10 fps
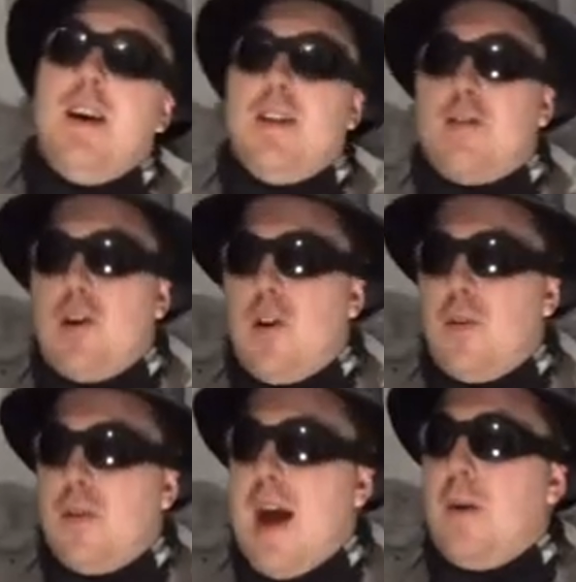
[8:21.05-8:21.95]

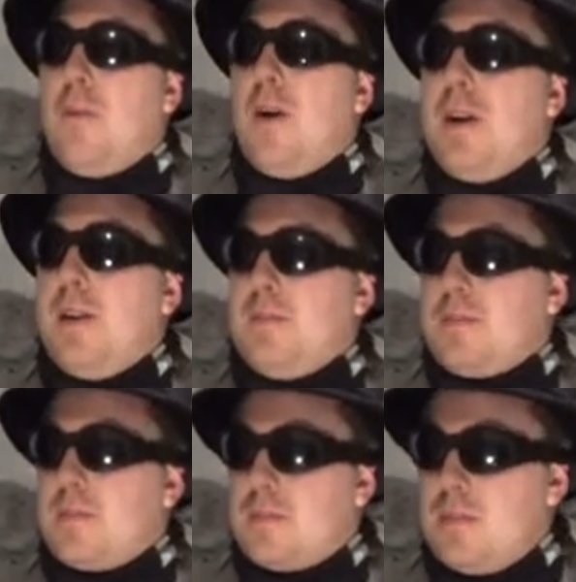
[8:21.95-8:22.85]
So that one,
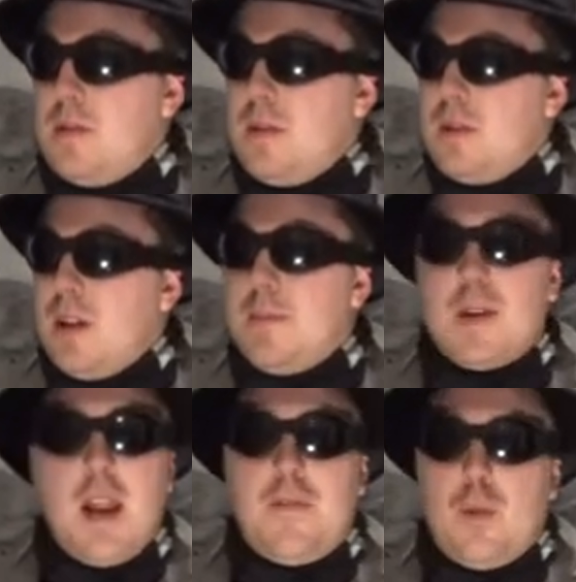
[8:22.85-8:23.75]
I'm
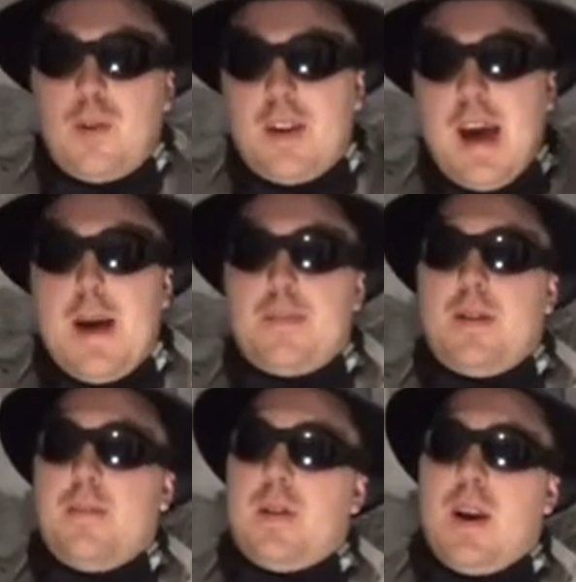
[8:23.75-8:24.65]
going to have to
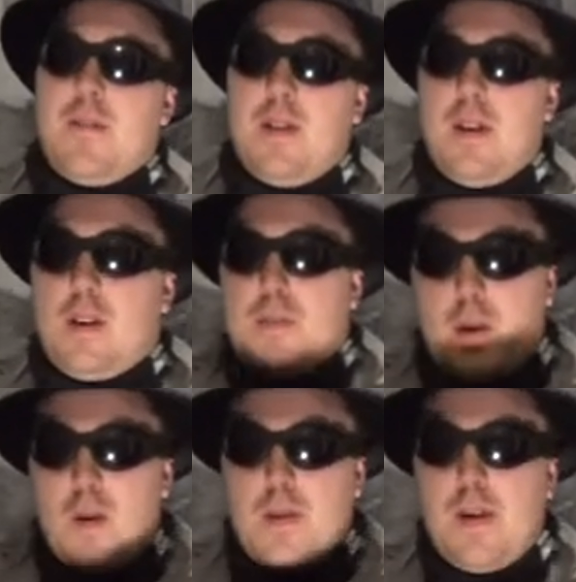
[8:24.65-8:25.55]
adapt. I'm going to have to be
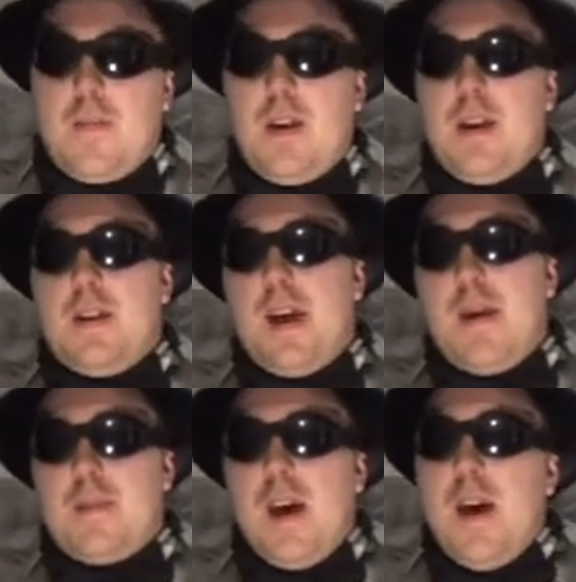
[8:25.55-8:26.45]
quick on my feet and
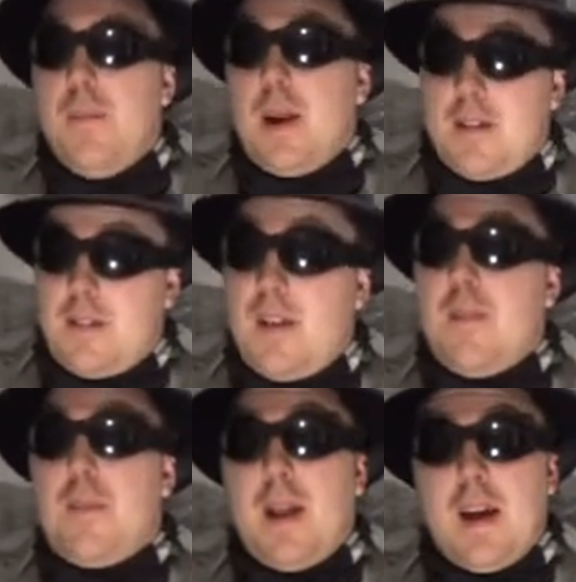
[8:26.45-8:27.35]
adapt, but I still
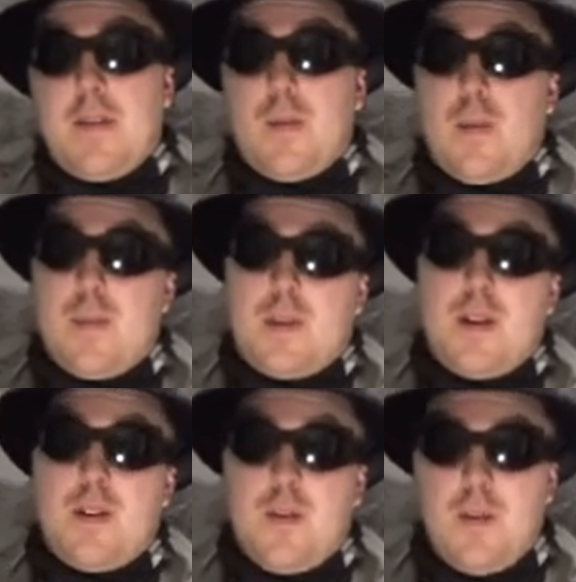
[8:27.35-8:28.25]
have plans for what I'm going
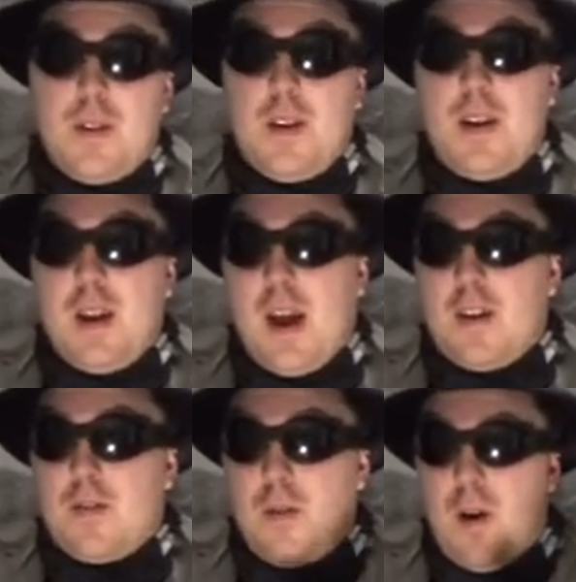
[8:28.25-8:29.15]
to do with it,
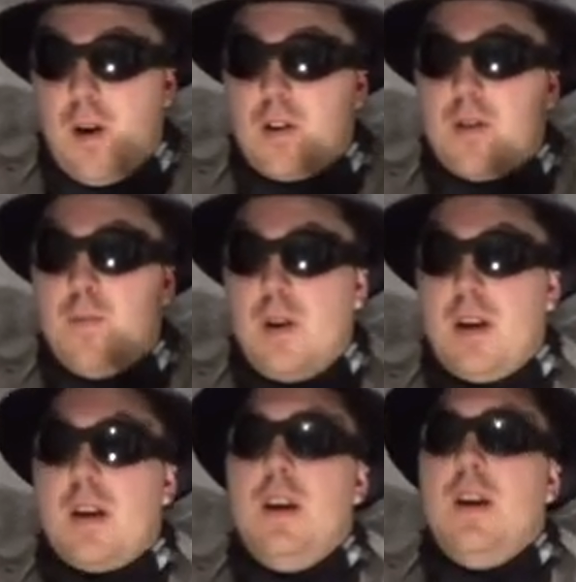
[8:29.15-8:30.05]
and so Arkham
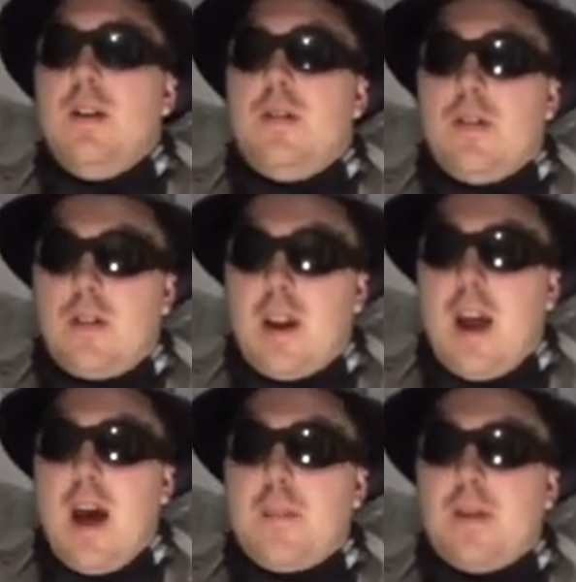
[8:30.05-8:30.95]
Week still going
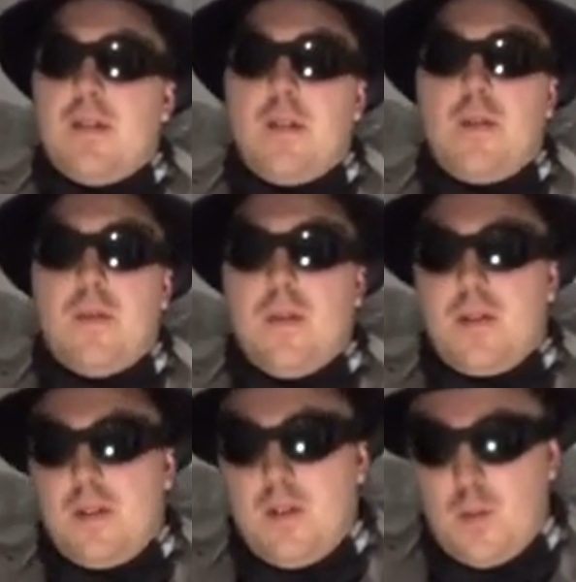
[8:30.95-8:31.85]
to happen, still
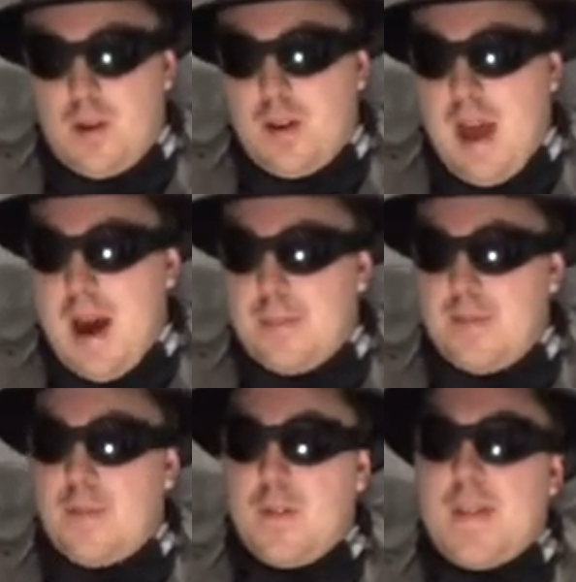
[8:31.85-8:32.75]
going to
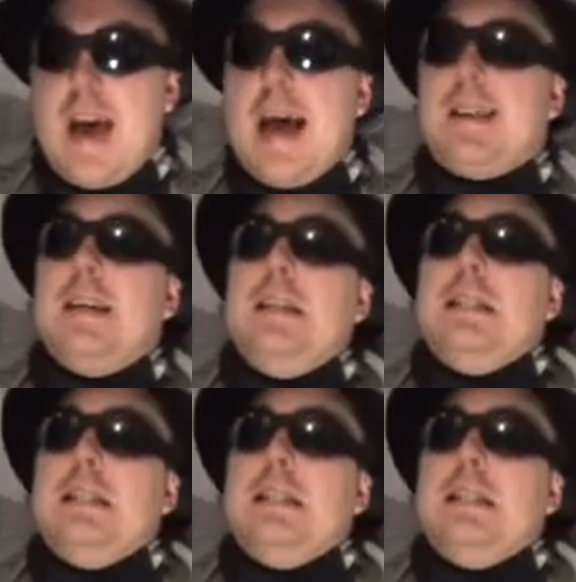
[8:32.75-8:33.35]
happen for that.